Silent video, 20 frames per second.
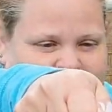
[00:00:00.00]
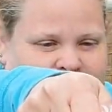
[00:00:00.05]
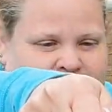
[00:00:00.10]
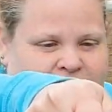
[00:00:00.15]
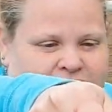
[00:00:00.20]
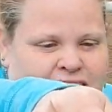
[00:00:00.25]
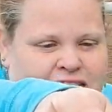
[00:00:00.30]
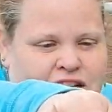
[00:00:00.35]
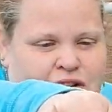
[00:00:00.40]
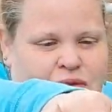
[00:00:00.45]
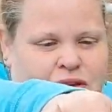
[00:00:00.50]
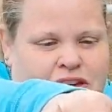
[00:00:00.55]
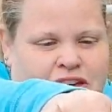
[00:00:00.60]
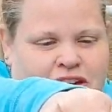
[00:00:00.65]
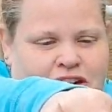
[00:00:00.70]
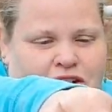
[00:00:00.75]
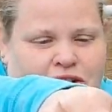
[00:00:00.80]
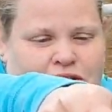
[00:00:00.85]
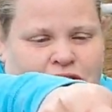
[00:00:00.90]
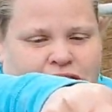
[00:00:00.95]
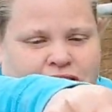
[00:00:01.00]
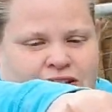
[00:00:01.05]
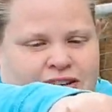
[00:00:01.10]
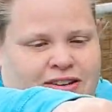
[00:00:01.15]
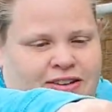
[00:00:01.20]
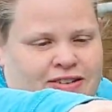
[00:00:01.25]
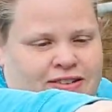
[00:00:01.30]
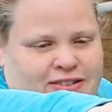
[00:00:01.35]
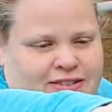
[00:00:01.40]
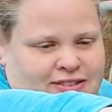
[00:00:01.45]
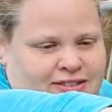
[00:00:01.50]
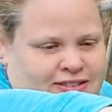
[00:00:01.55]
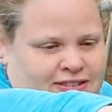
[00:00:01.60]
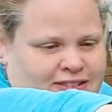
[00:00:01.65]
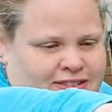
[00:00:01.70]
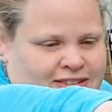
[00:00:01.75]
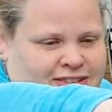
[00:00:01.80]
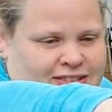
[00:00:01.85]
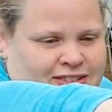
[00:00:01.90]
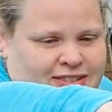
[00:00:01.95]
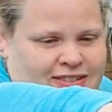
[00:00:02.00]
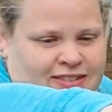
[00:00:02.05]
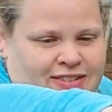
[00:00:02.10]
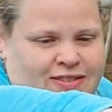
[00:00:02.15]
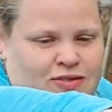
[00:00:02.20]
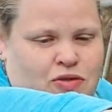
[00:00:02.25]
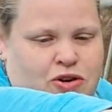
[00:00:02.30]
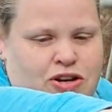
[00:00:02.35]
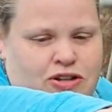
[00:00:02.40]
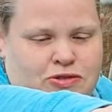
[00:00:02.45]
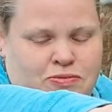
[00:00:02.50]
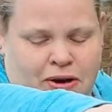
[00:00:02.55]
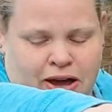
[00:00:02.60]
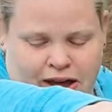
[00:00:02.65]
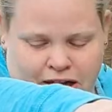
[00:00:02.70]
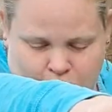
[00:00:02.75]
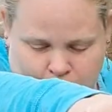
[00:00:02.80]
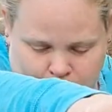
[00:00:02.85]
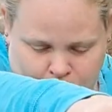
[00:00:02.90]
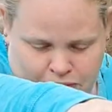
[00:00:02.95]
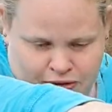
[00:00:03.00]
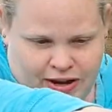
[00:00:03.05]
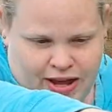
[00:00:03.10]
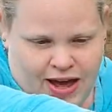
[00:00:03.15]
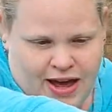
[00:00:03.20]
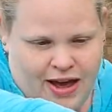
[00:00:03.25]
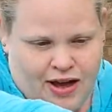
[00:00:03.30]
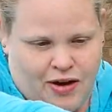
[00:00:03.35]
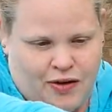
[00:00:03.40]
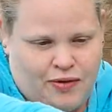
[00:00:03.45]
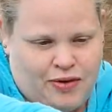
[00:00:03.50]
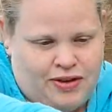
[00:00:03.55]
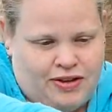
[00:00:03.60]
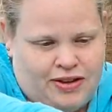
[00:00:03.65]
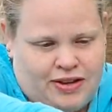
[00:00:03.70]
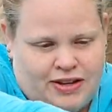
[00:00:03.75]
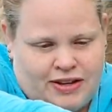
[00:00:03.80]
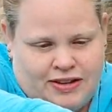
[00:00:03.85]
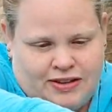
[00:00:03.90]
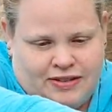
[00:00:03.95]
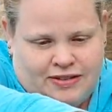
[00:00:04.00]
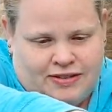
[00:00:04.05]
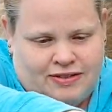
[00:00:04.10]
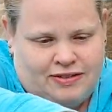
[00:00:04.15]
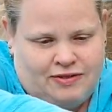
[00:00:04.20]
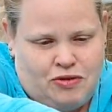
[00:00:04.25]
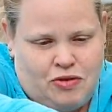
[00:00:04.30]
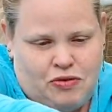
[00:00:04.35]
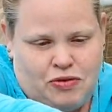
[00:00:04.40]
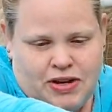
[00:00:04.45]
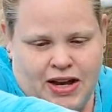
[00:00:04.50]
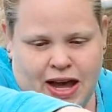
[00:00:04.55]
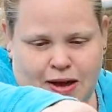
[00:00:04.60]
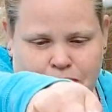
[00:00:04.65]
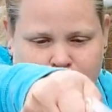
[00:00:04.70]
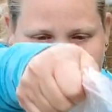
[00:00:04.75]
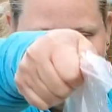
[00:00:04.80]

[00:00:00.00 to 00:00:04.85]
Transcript: There we go. Where's my helper now? What would happen